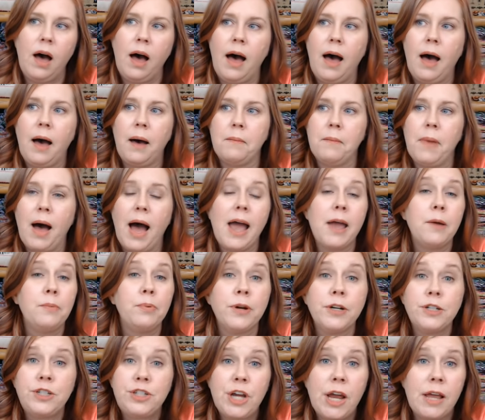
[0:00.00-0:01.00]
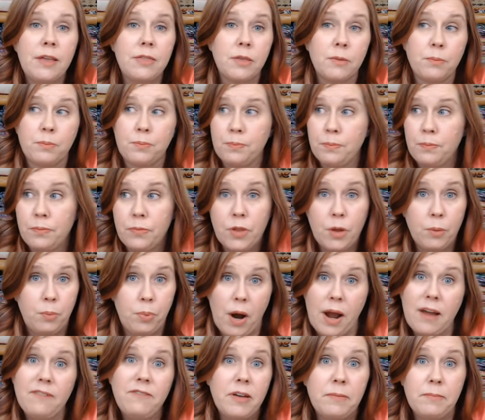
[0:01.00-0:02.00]
Um, I appreciate the, the
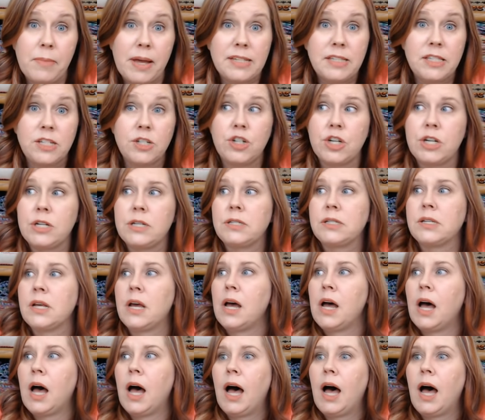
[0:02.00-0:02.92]
private messages,